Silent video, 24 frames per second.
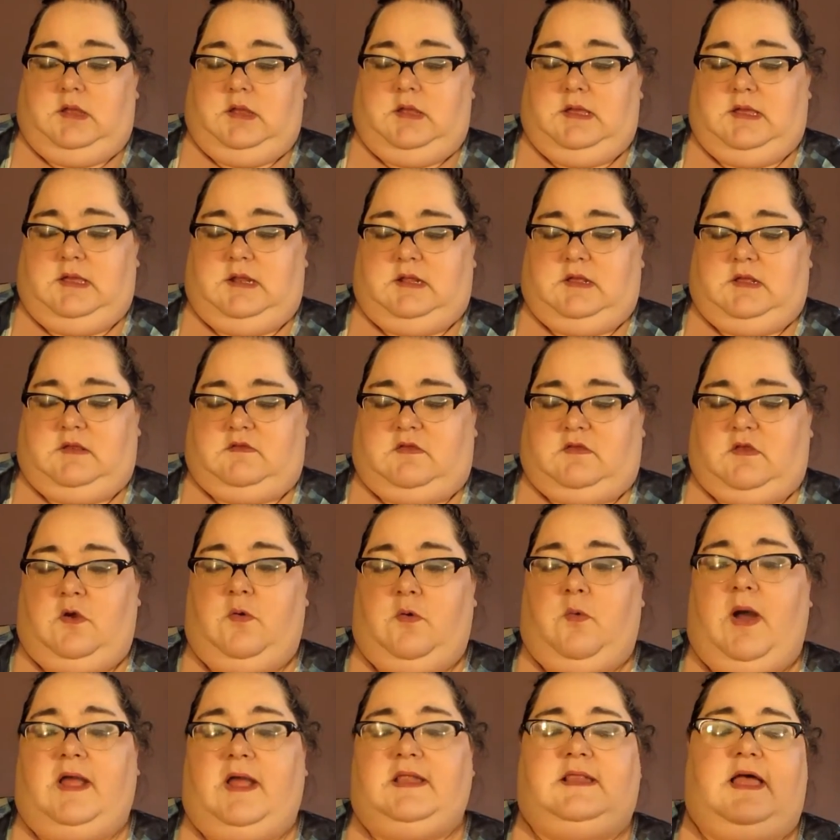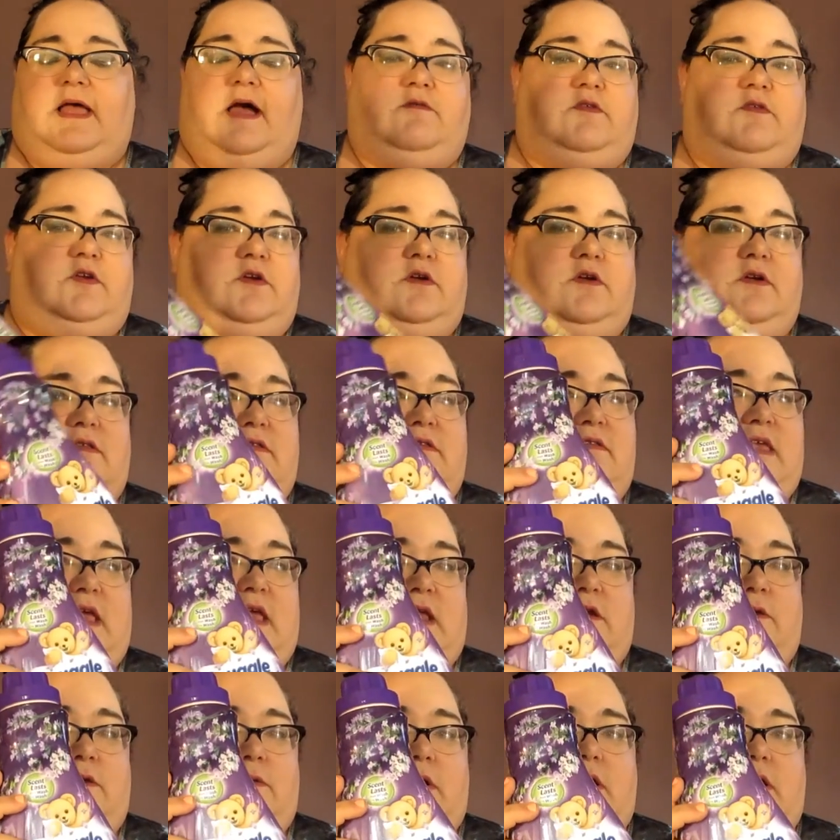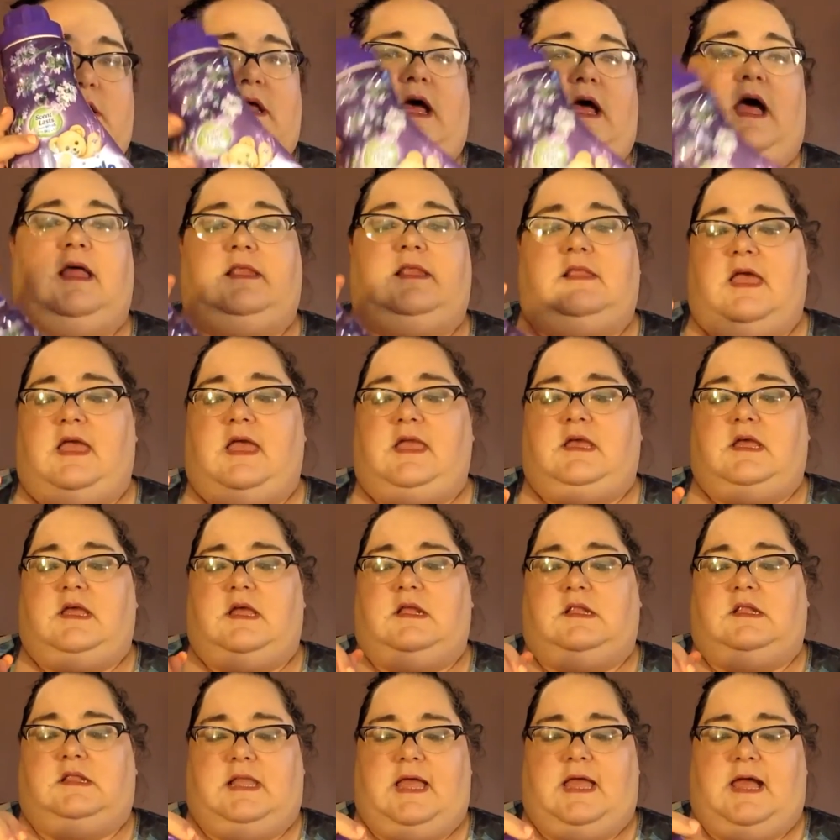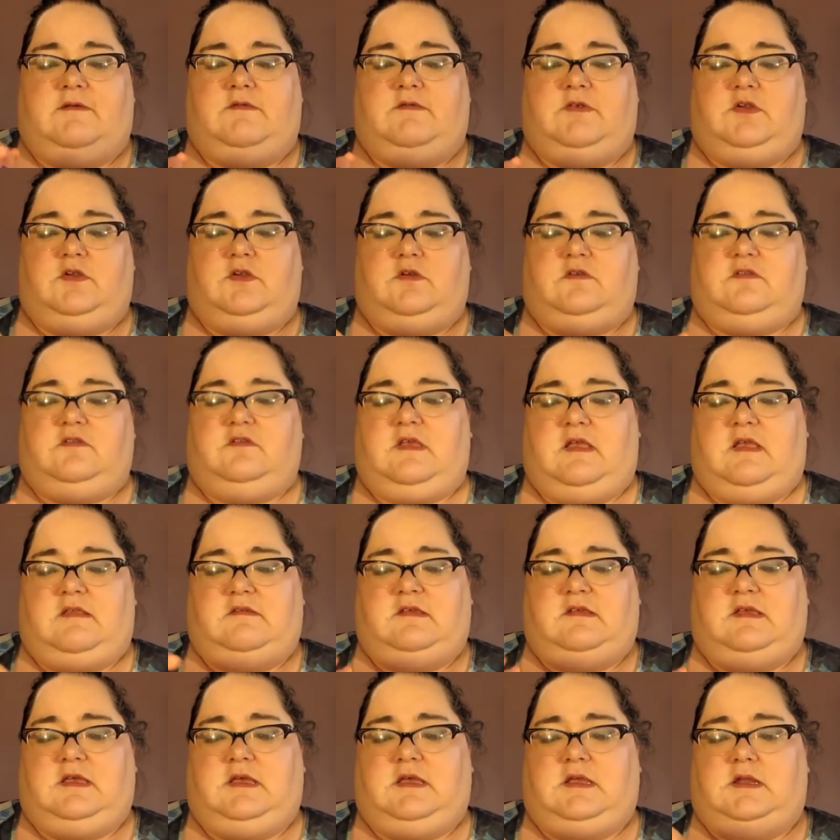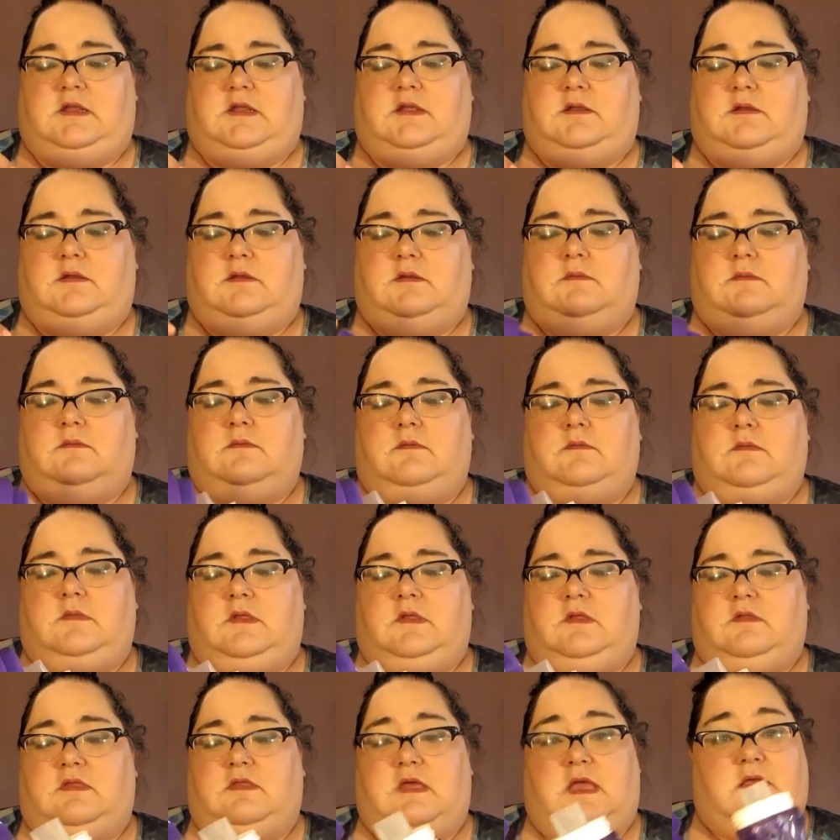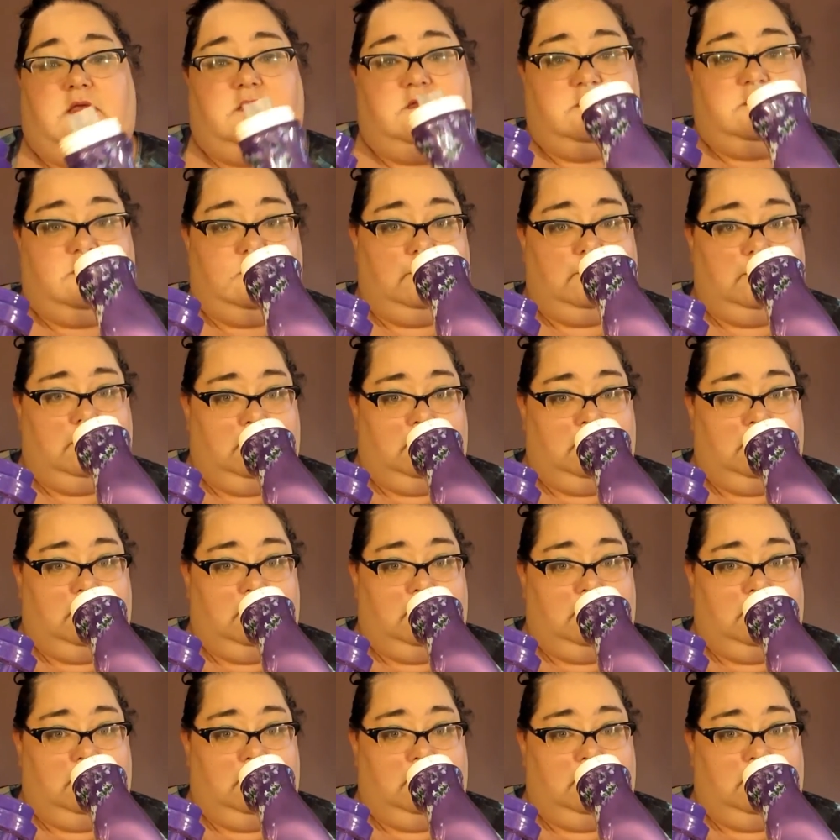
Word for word: It is white lavender and sandalwood. I like lavender scented things